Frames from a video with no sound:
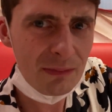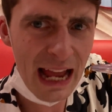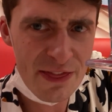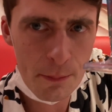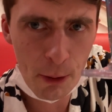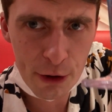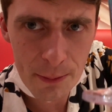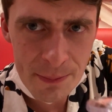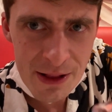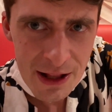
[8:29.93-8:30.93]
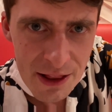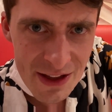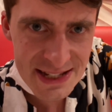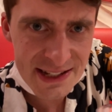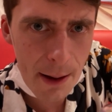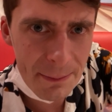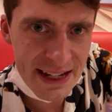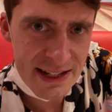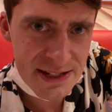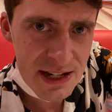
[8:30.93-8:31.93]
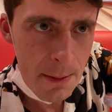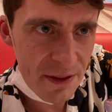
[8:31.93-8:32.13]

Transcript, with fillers: At the bottom, there's gummies,